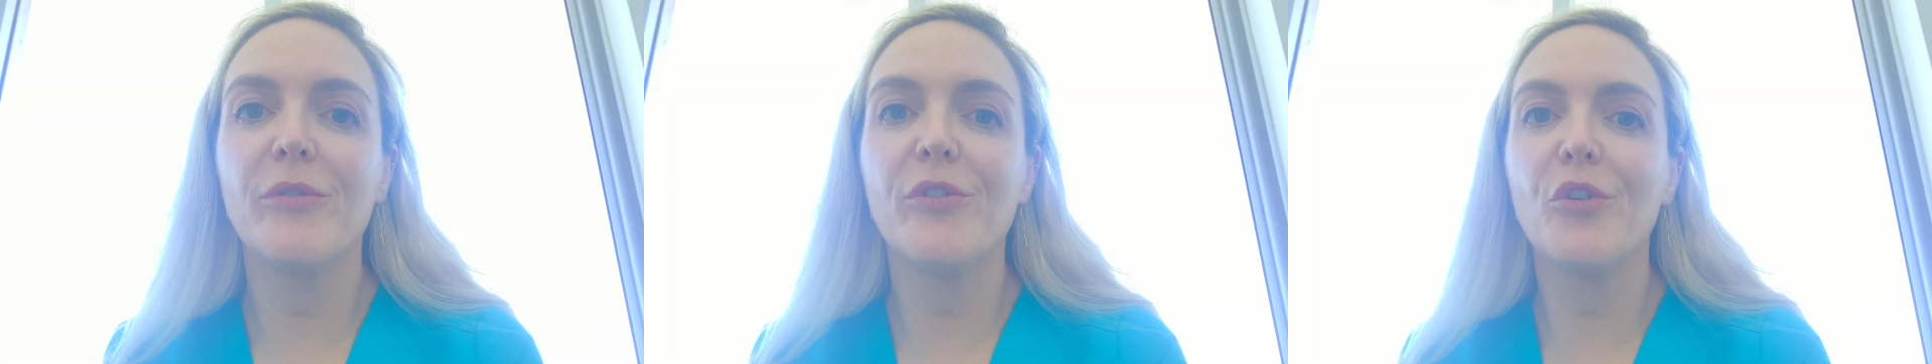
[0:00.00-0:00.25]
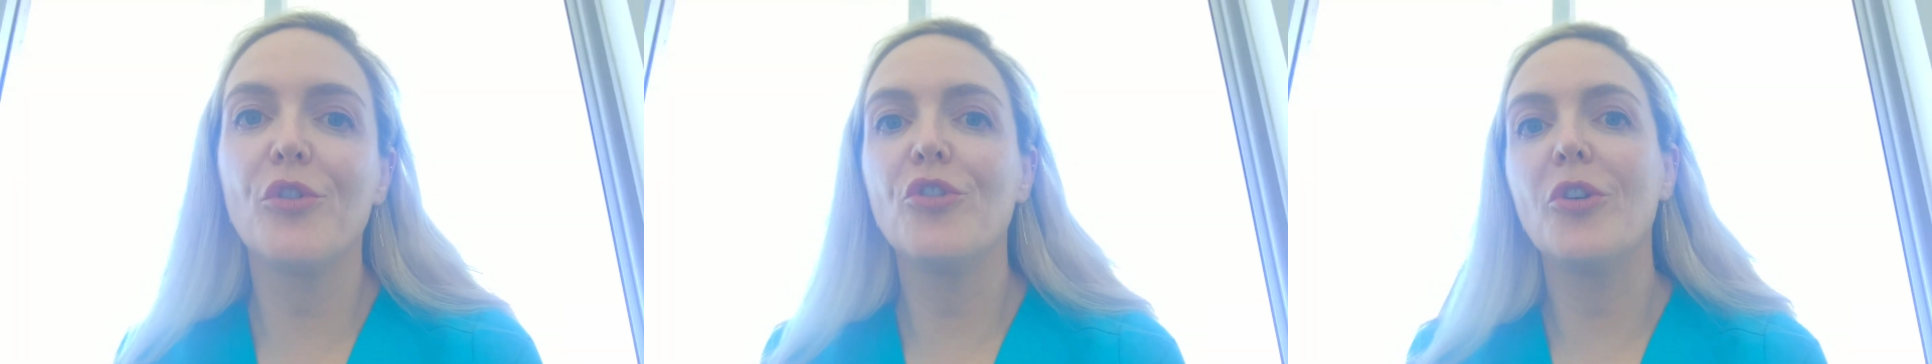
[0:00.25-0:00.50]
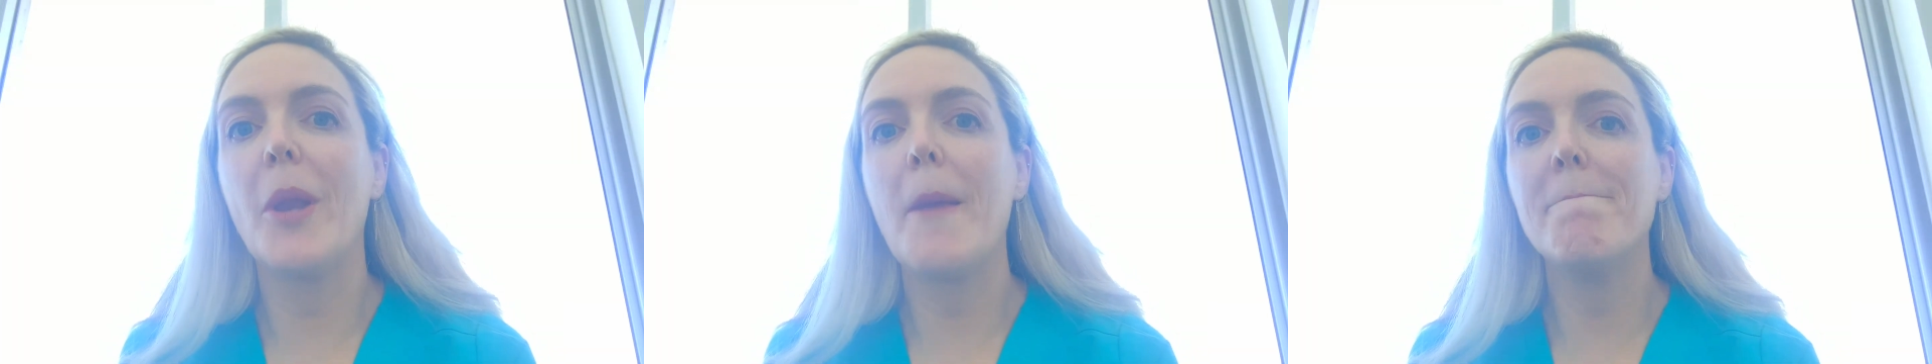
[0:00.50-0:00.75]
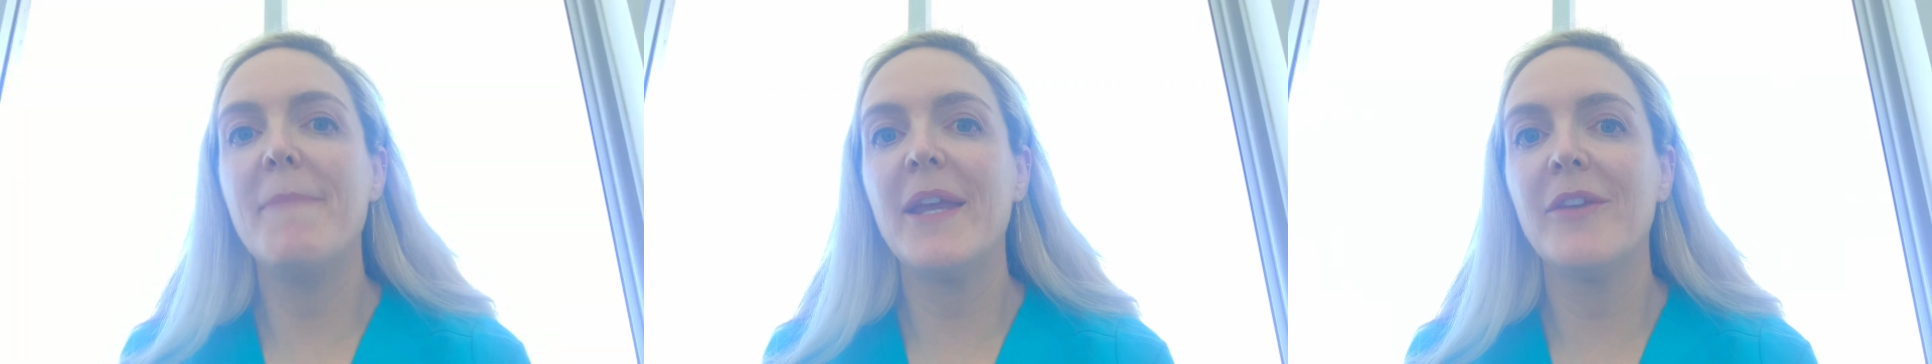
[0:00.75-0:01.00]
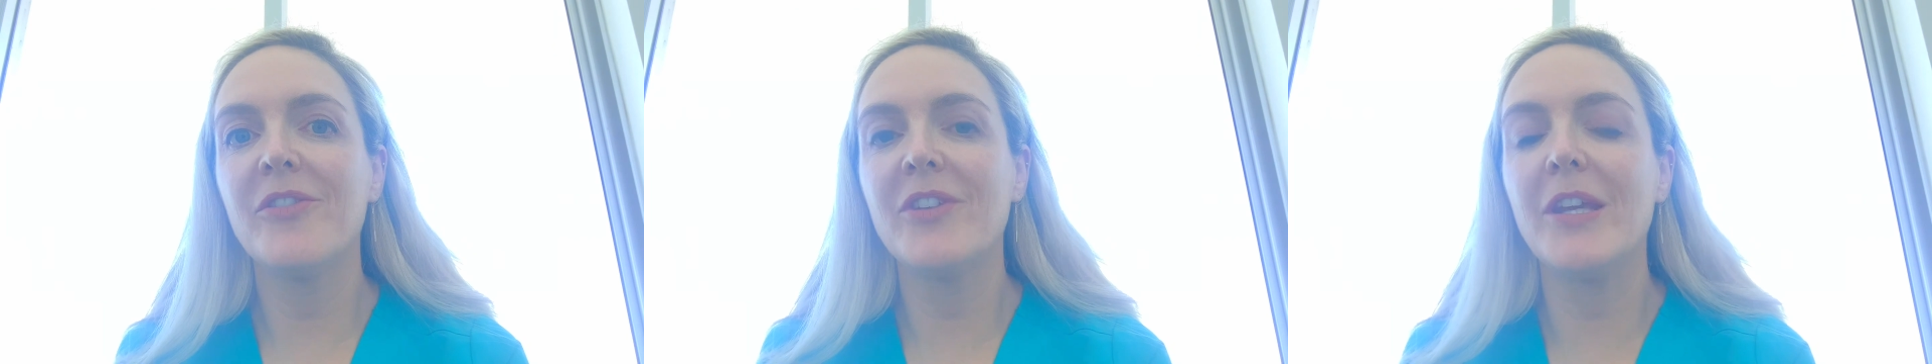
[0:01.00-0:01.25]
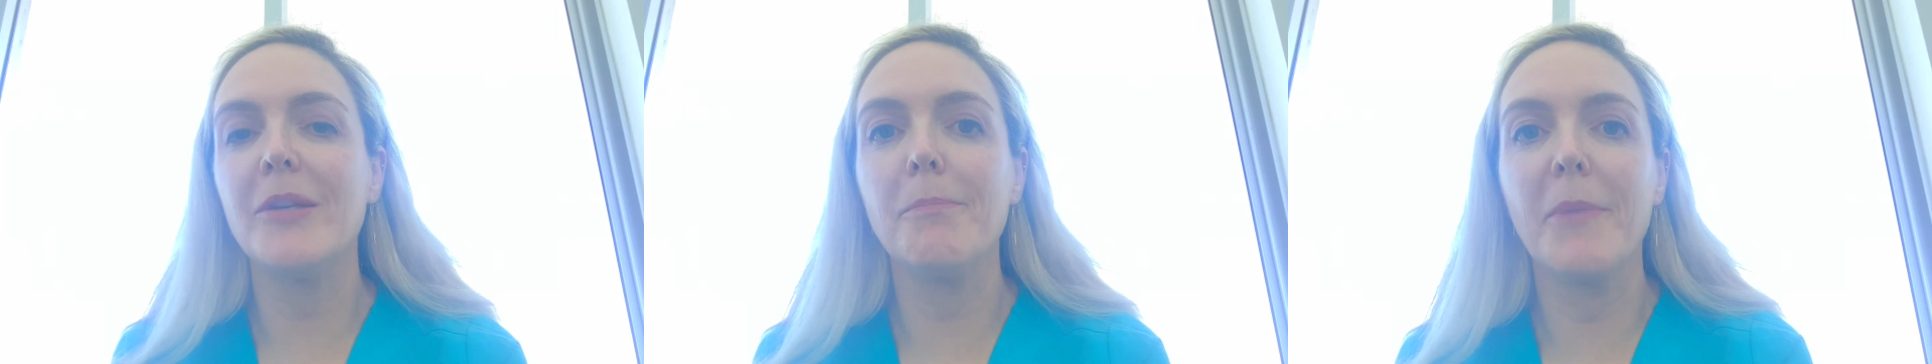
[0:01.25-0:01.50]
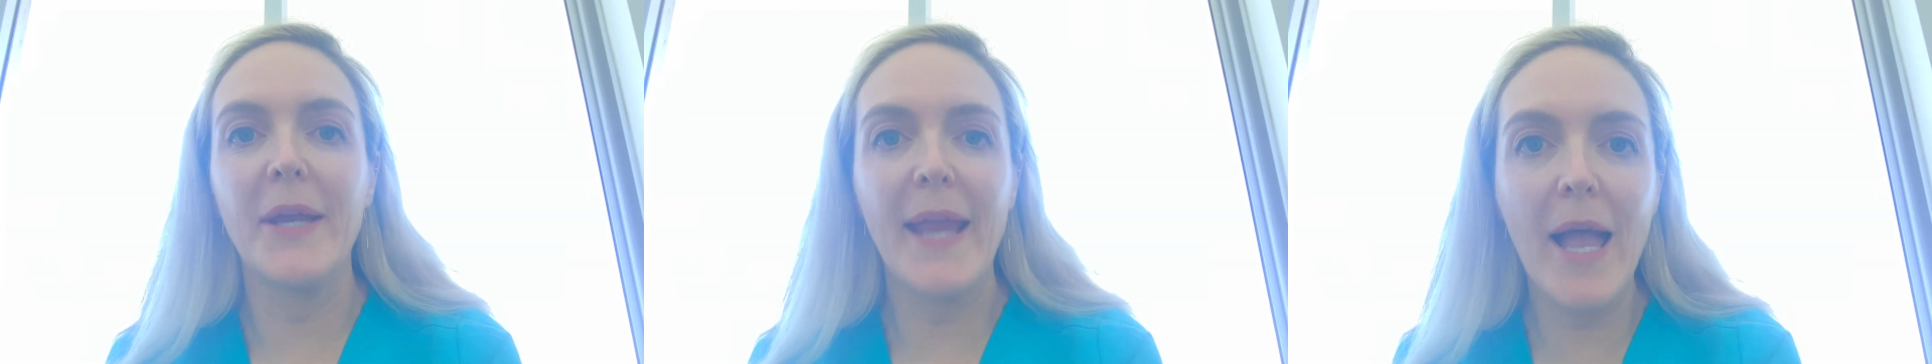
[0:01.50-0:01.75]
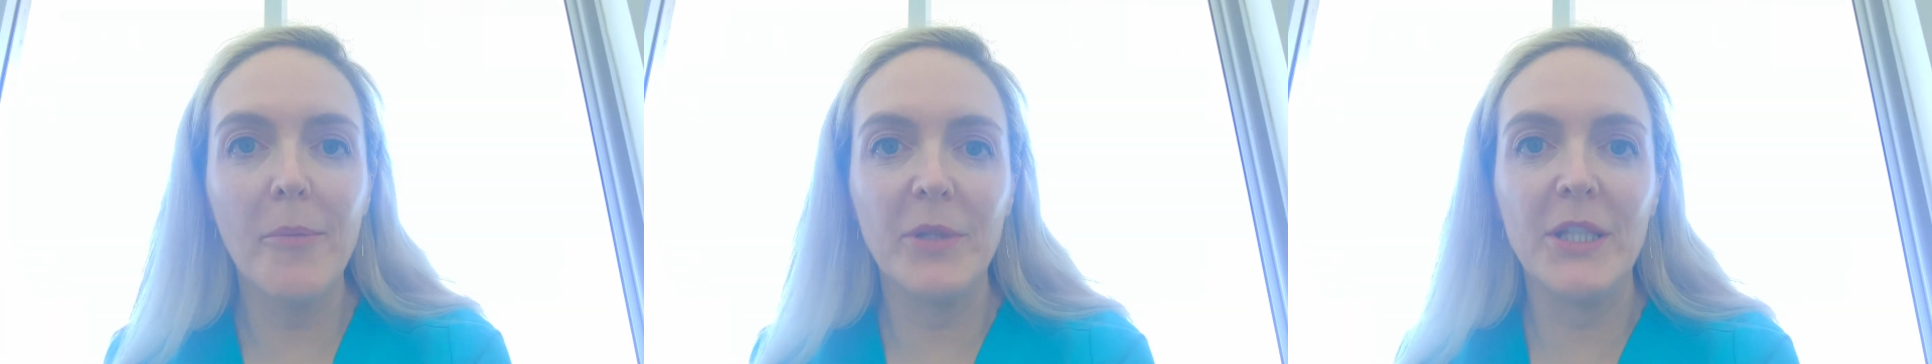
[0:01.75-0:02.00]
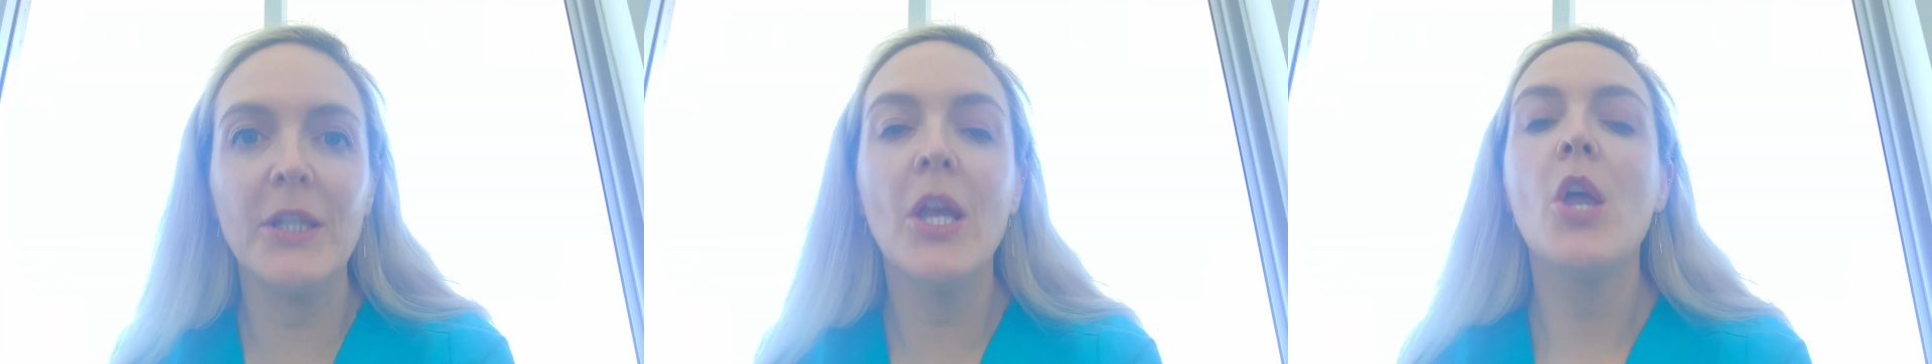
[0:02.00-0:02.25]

surgeon based in Miami